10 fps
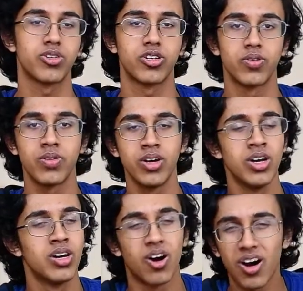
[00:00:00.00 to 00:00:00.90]
So
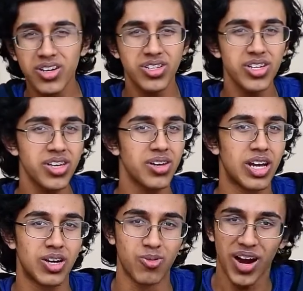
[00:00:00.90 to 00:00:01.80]
honestly,
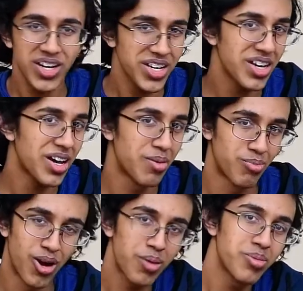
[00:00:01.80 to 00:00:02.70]
grinding
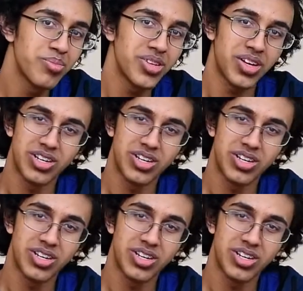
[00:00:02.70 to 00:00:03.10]
problems